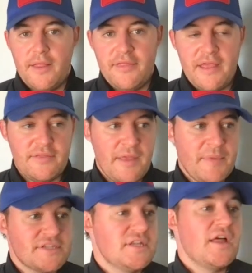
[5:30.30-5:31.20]
They
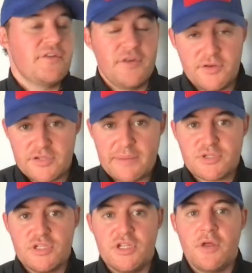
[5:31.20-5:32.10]
missed another
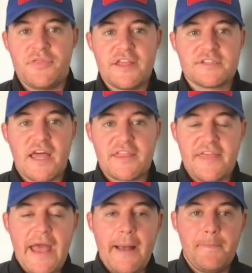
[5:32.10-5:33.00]
interception, you know, things like
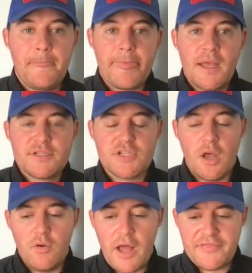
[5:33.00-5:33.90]
that.
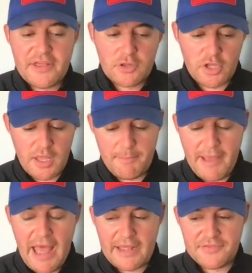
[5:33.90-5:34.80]
So I think looking
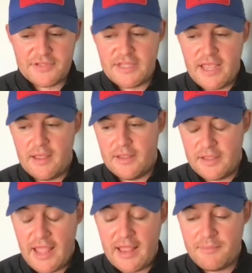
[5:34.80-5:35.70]
back at the
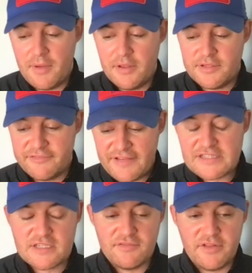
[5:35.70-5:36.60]
game
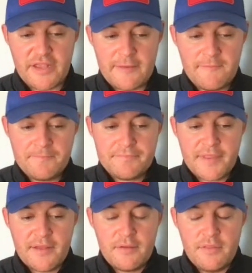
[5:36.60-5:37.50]
defensively,
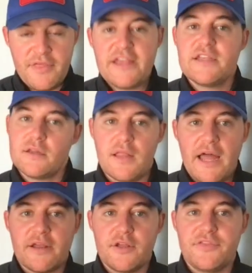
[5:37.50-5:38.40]
they did a
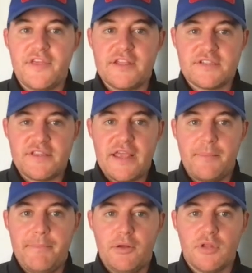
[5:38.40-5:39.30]
lot of good things that they
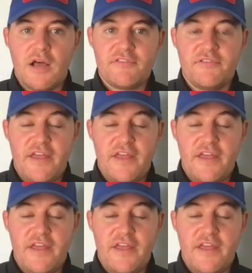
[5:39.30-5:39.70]
can build off of.